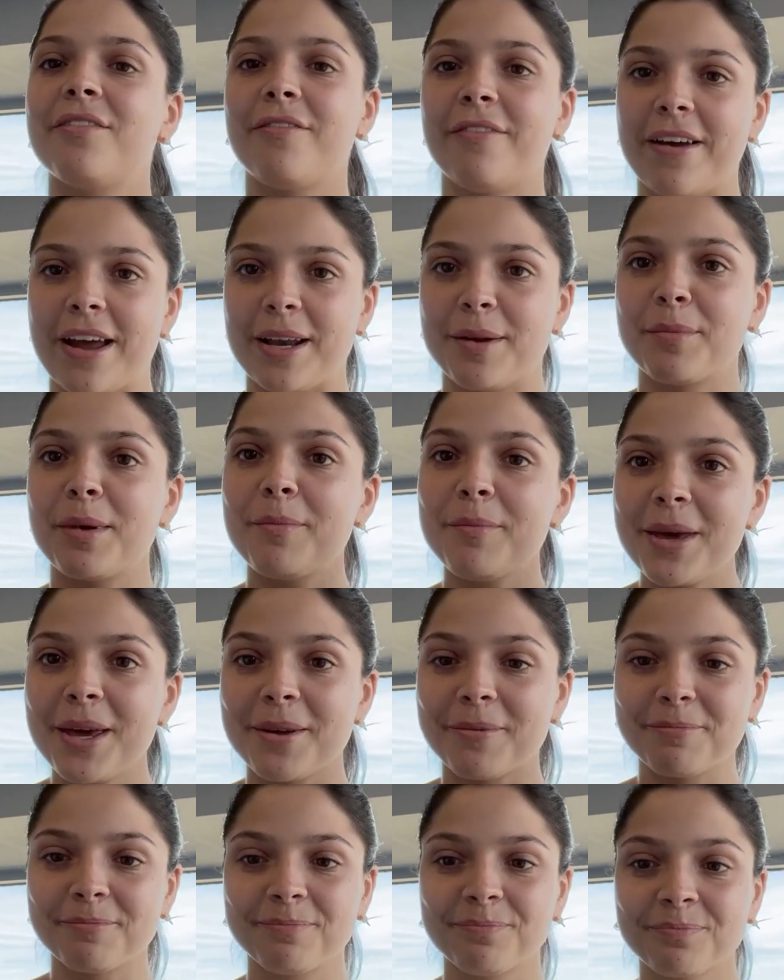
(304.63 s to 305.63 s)
vitamin
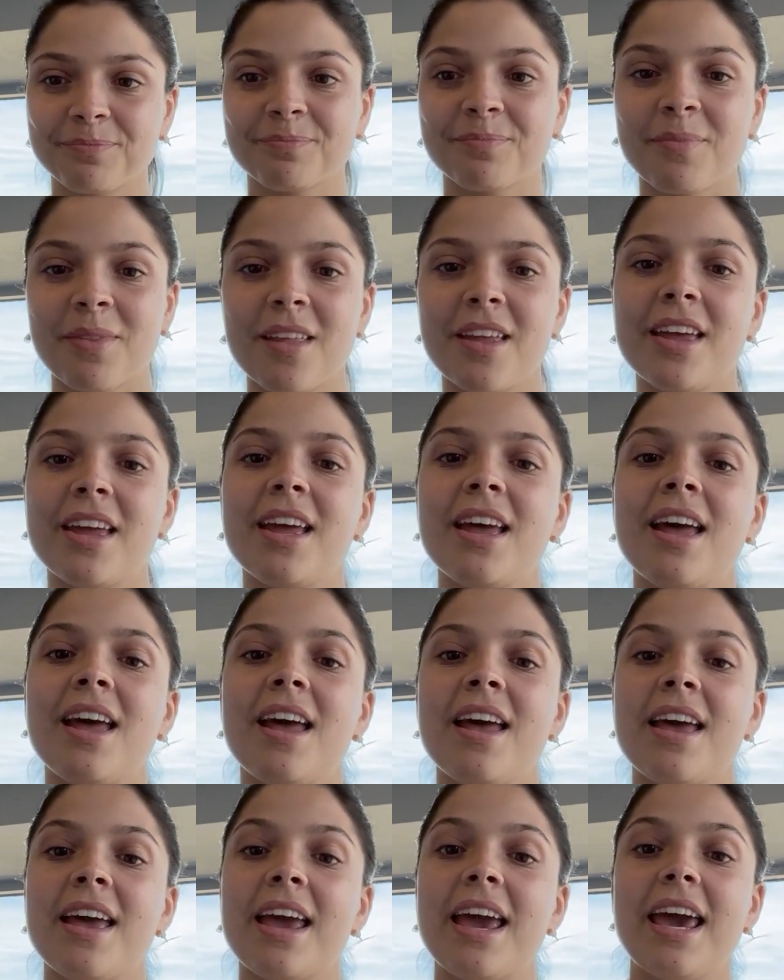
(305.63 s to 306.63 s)
B.
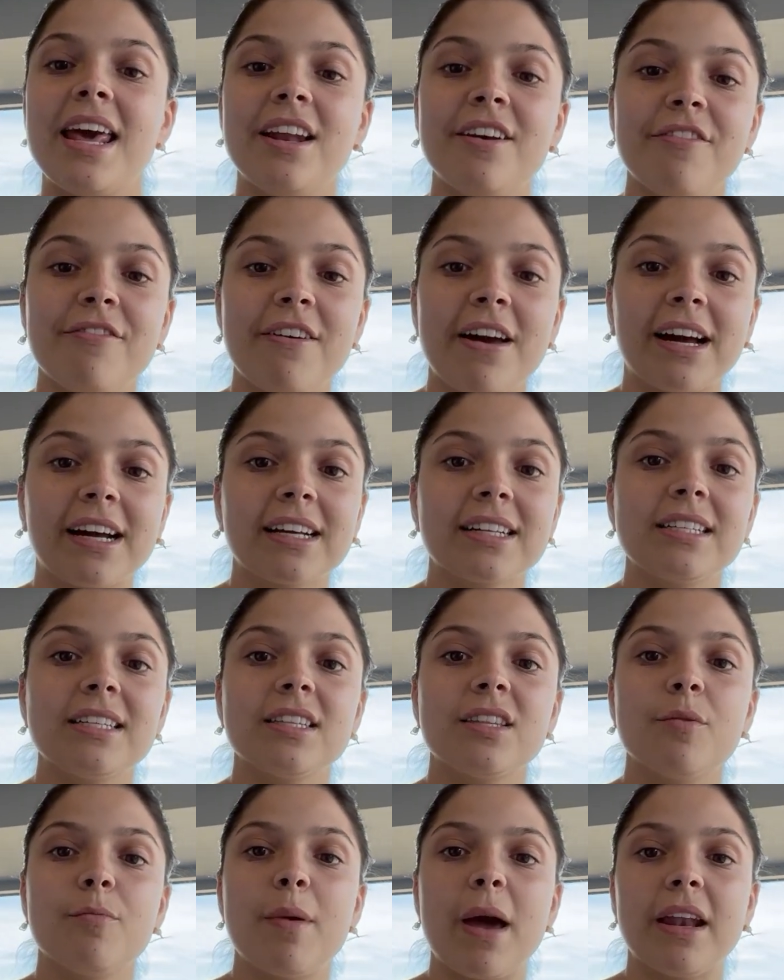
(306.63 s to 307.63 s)
In effect,
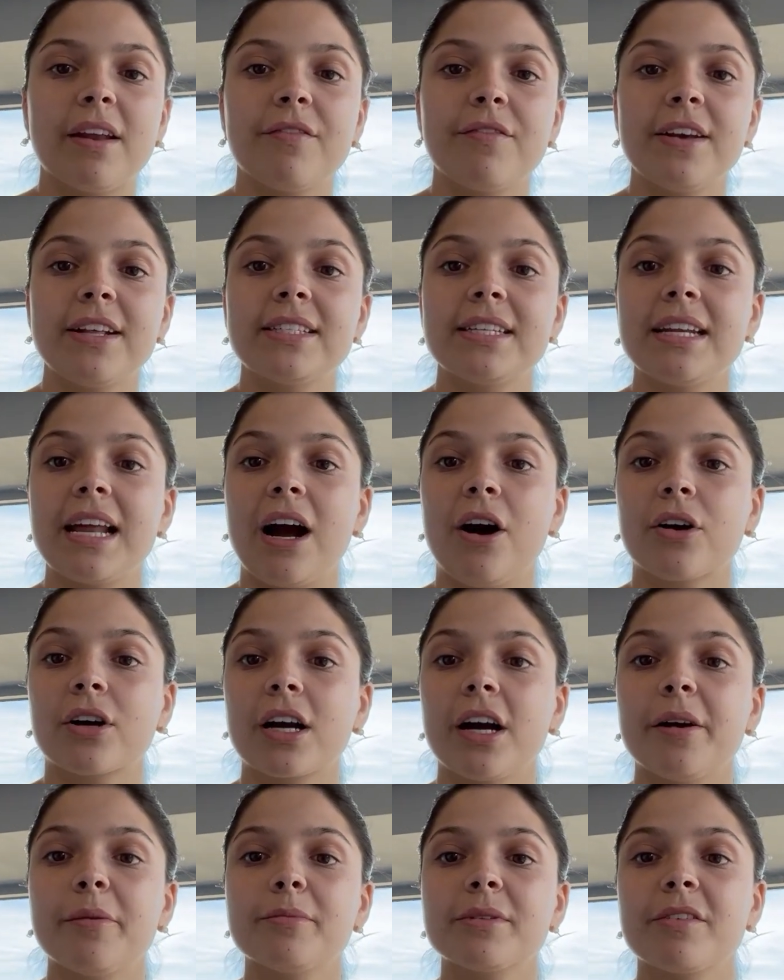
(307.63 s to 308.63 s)
the benefits and
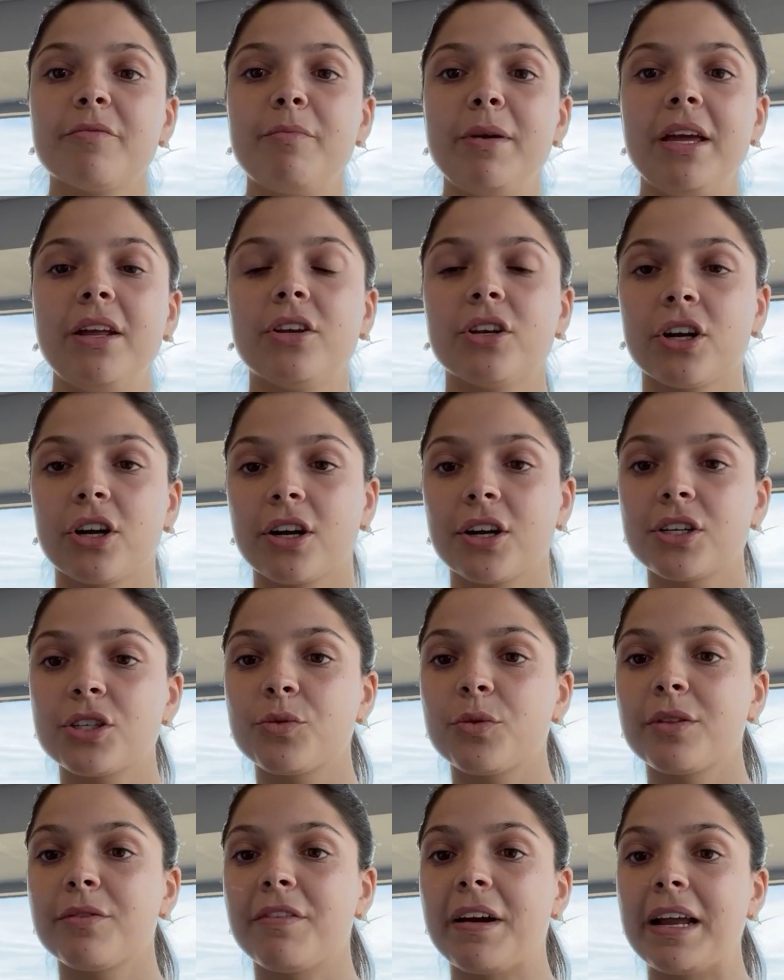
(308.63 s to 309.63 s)
outcomes of being nourished
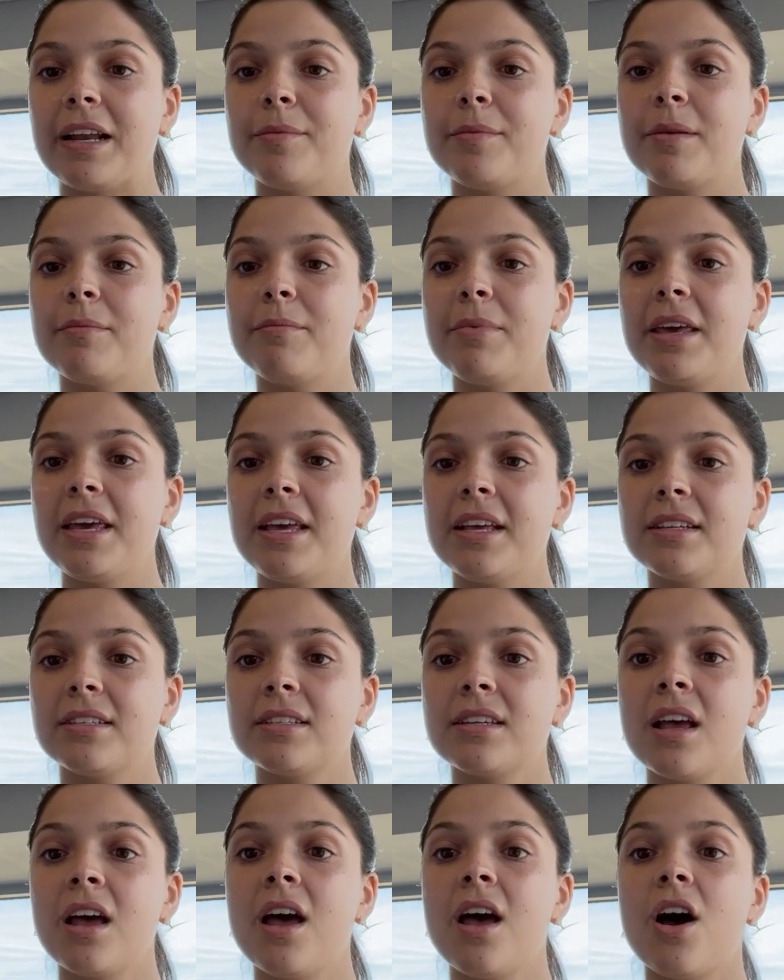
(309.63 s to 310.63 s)
with vitamin Bs
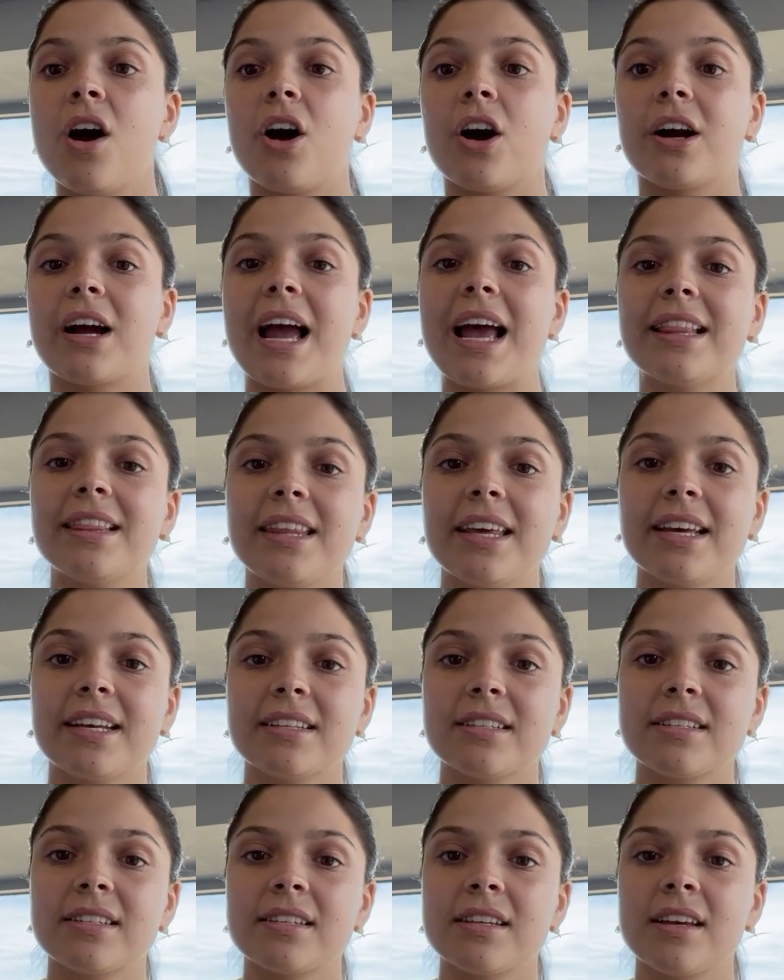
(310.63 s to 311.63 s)
are
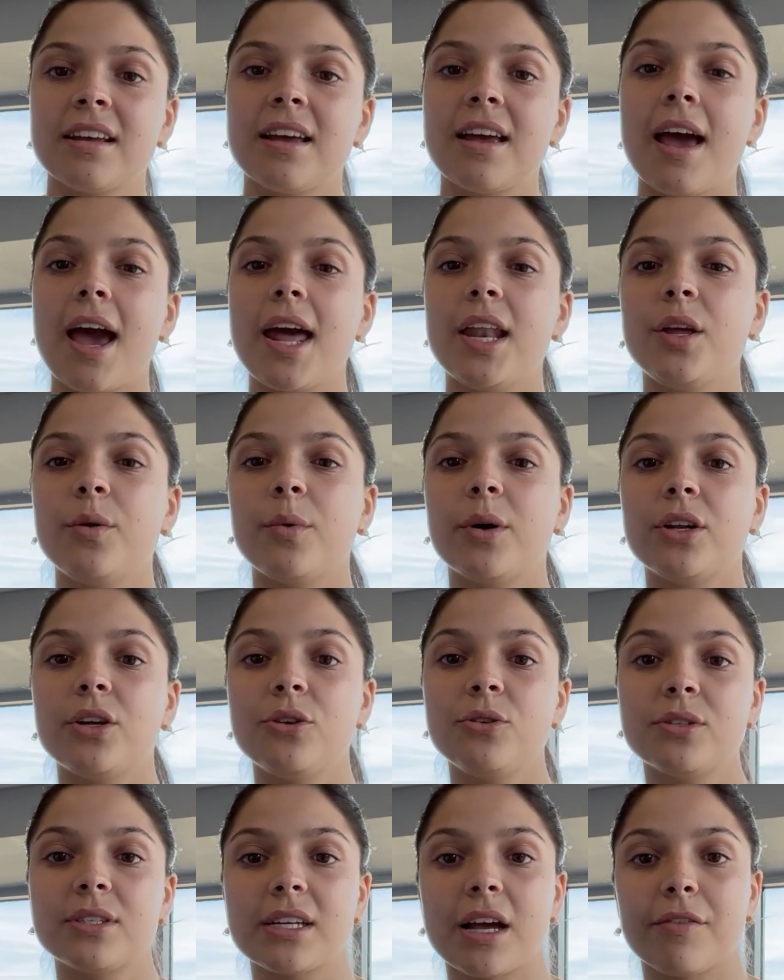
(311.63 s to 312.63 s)
endless. Anyone
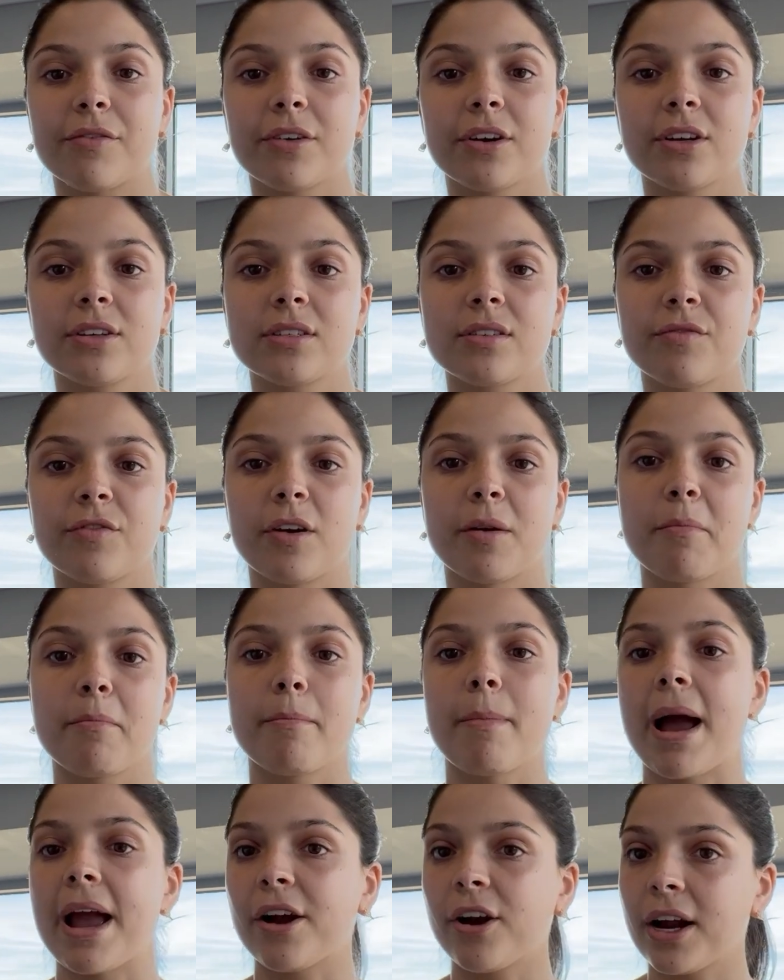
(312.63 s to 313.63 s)
who suffers from
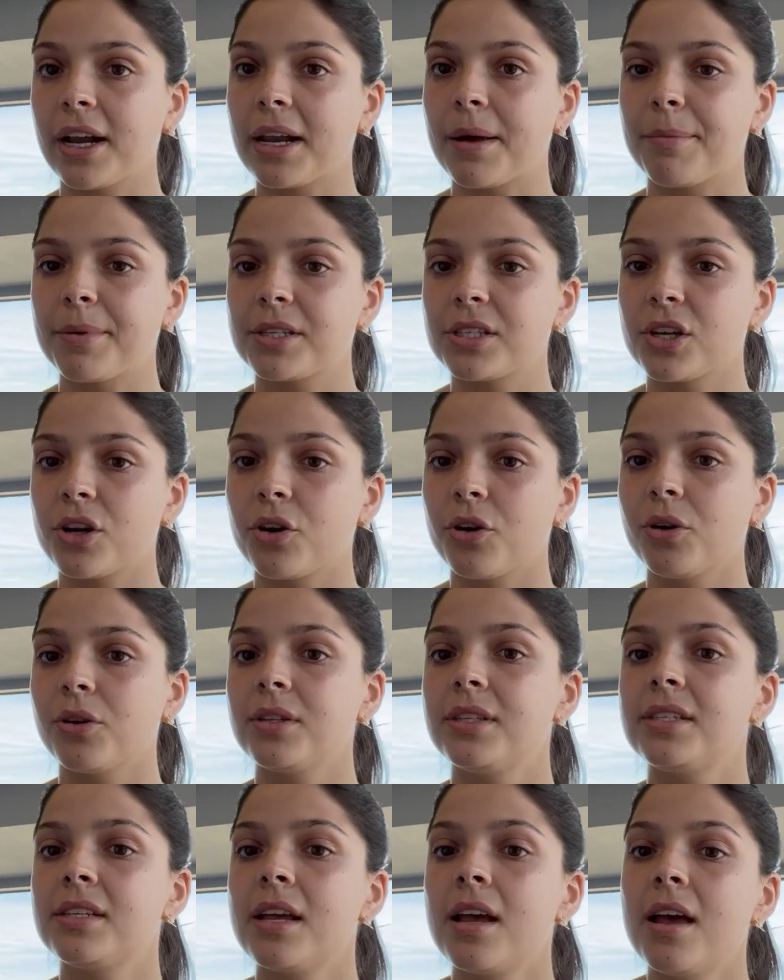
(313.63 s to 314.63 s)
migraine
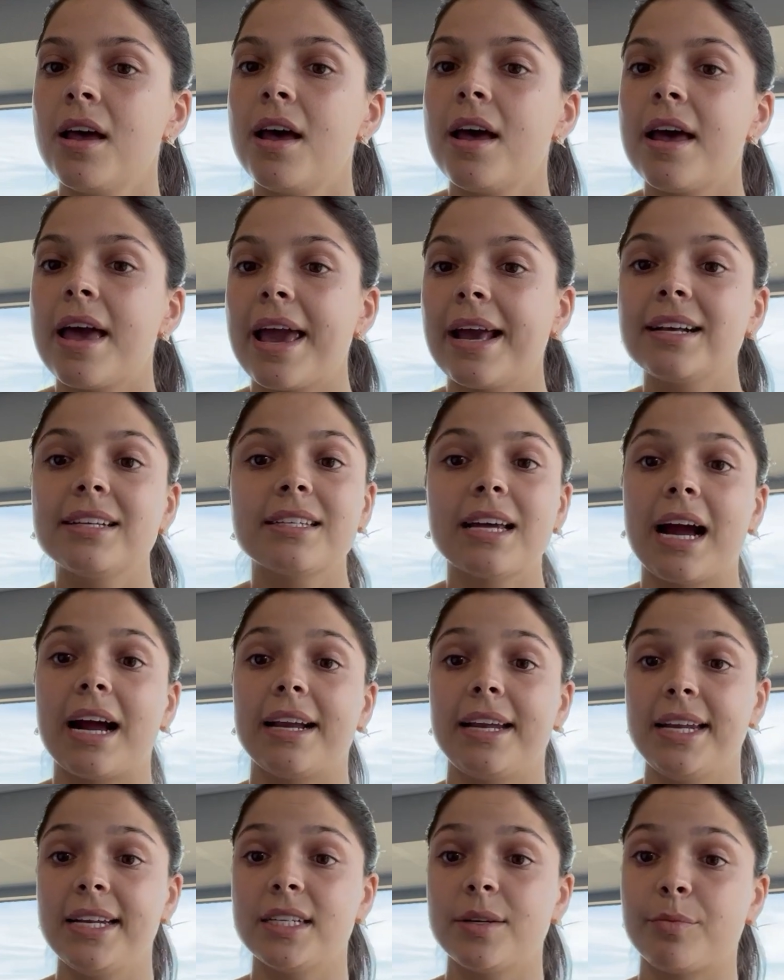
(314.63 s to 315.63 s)
episodes,
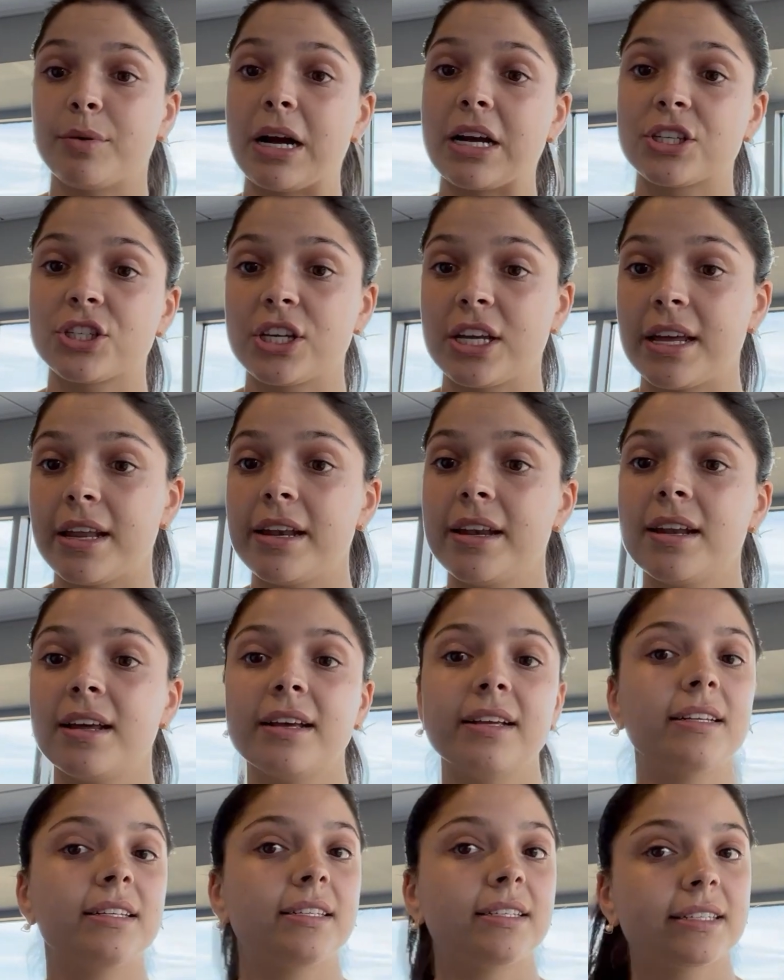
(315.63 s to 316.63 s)
anxiety and depression,
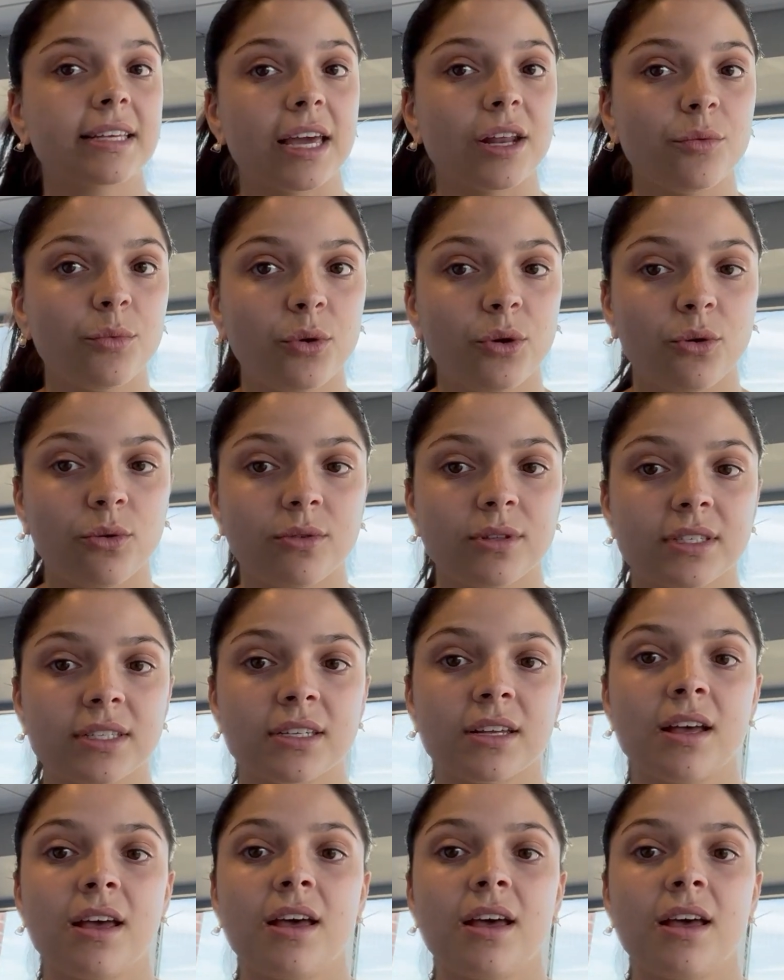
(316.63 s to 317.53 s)
skin wounds,